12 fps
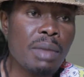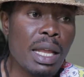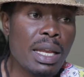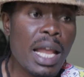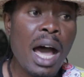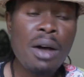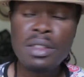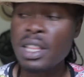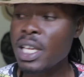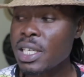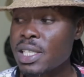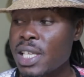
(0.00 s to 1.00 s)
Now
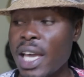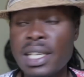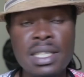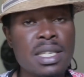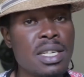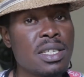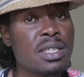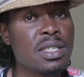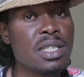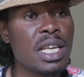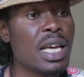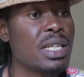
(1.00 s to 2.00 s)
things get
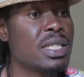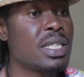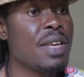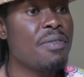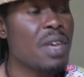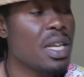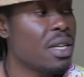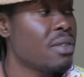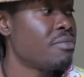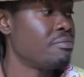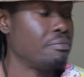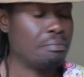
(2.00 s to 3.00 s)
even
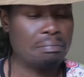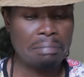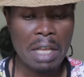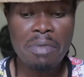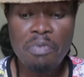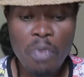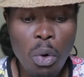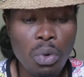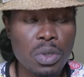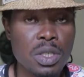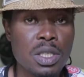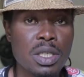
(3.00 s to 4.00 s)

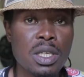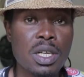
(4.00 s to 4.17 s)
unfold.